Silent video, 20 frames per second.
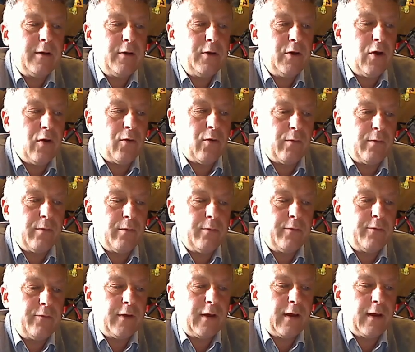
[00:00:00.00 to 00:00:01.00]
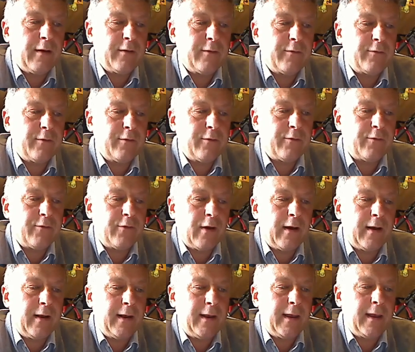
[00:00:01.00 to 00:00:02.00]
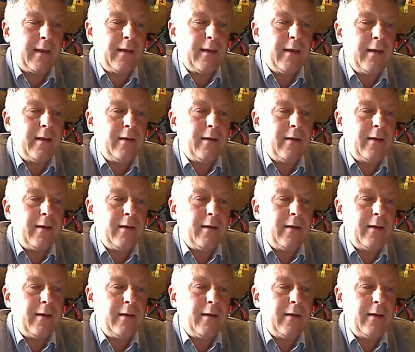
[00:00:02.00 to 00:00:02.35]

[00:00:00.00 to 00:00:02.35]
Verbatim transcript: No, she answers shyly,